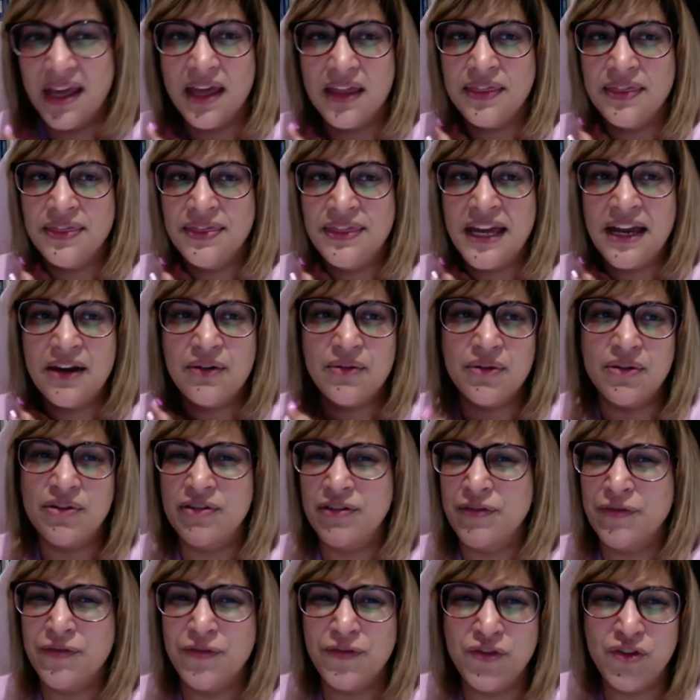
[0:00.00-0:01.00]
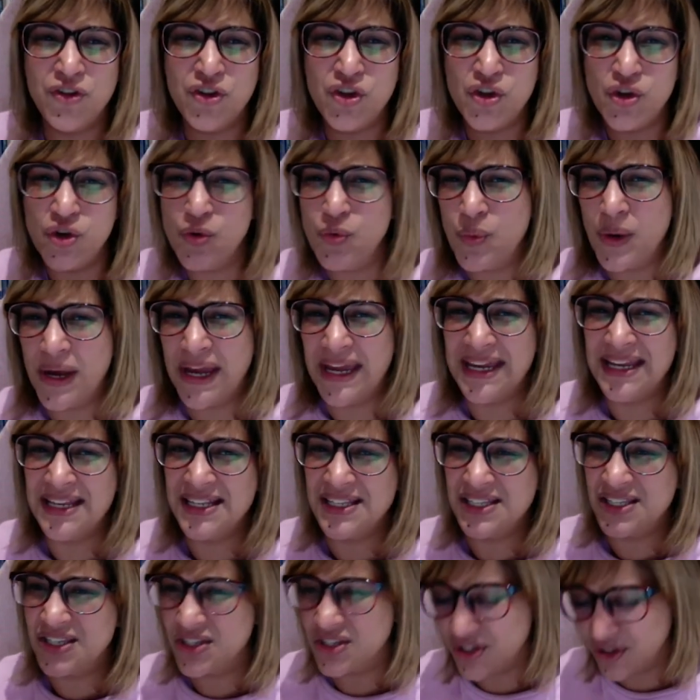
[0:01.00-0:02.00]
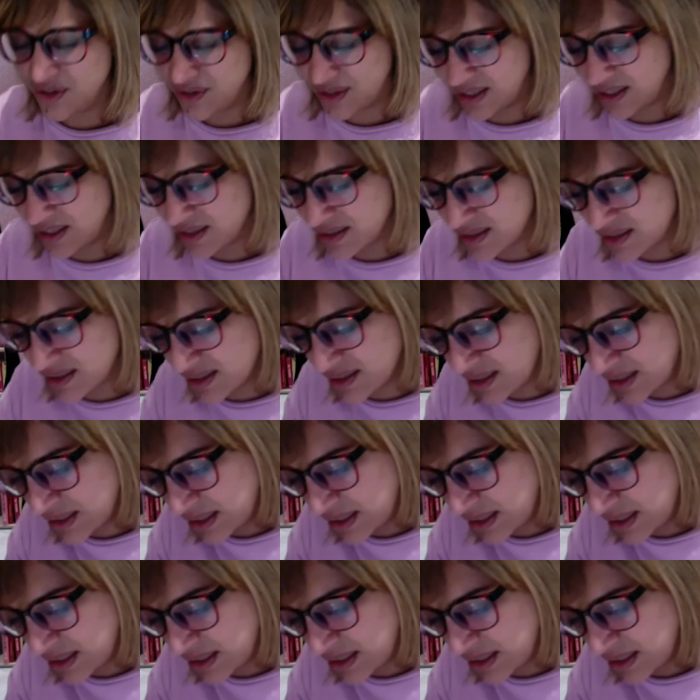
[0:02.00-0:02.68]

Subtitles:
There are a few ways to do this.